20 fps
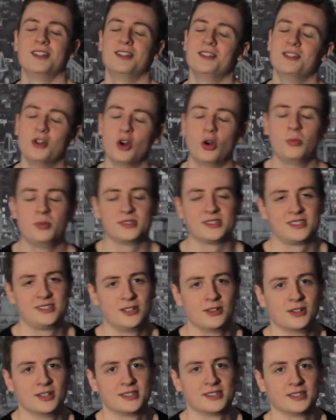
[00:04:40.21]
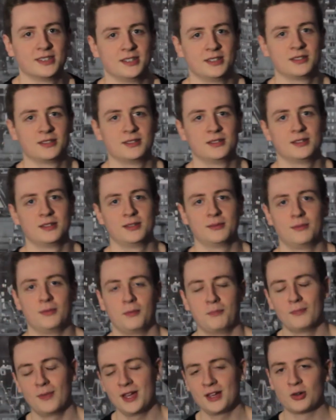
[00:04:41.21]
No, but seriously.
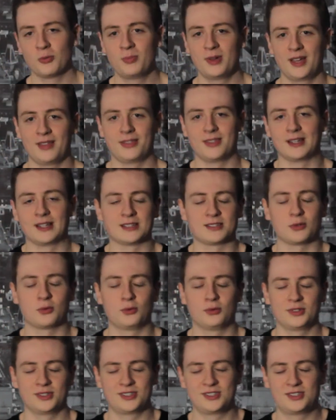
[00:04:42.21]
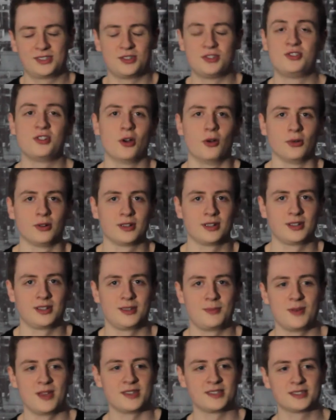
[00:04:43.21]
Michael Bay thing is whole is joke.
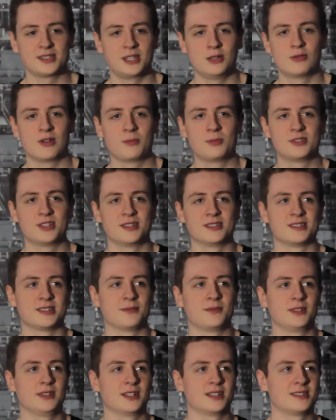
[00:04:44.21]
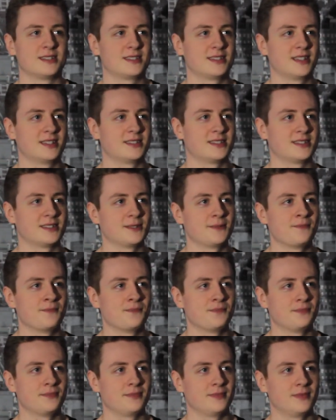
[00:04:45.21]
Basically, he represents something that's that's
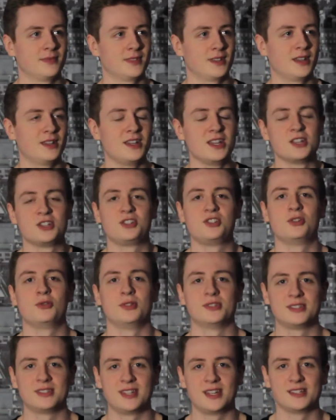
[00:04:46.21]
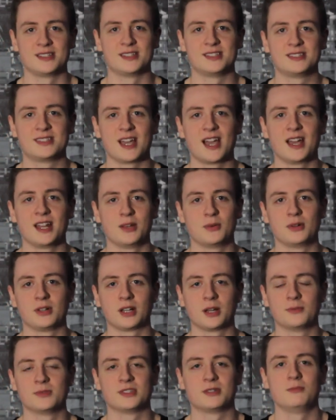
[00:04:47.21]
an issue in today's society when
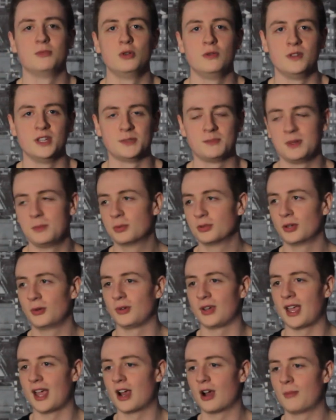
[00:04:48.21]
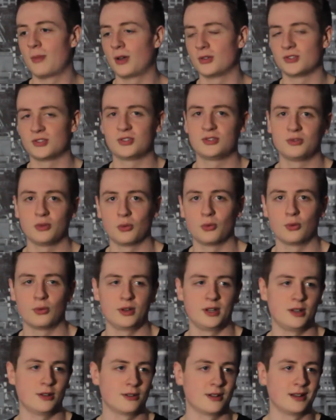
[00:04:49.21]
it comes to movies. People don't care about
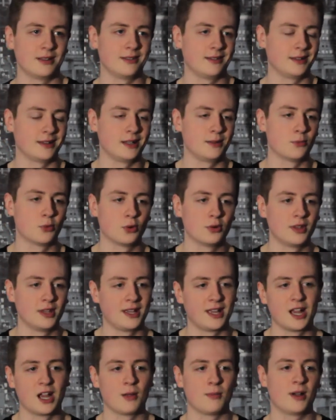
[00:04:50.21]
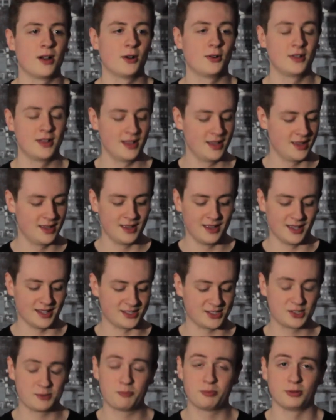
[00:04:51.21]
story or anything anymore. They care about
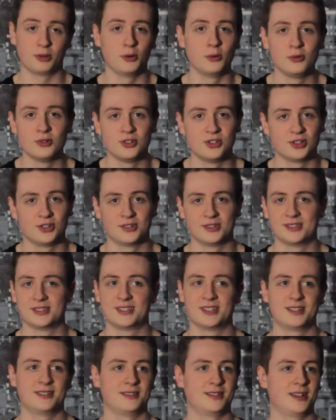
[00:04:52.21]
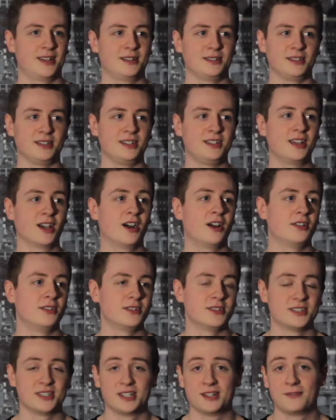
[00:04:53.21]
explosions and, and
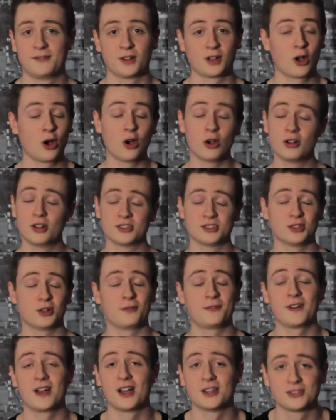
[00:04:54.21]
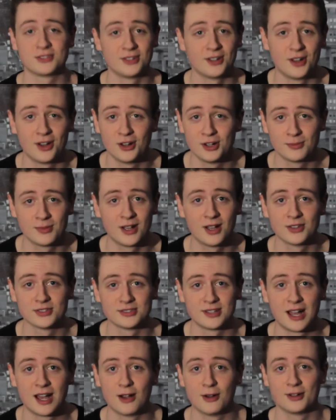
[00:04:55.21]
guns, and if the car doesn't go faster than 100 miles
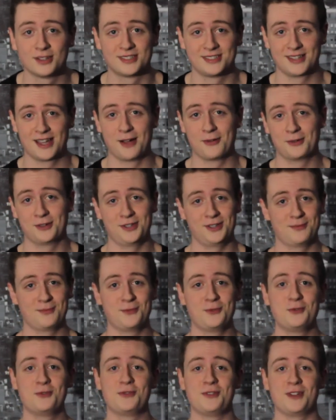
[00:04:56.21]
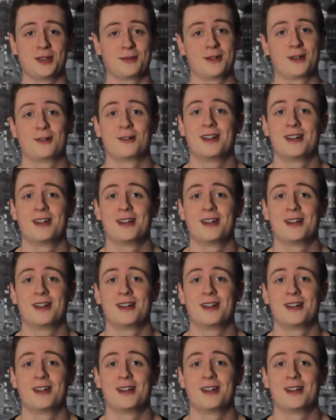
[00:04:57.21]
an hour, it's not really a movie, am I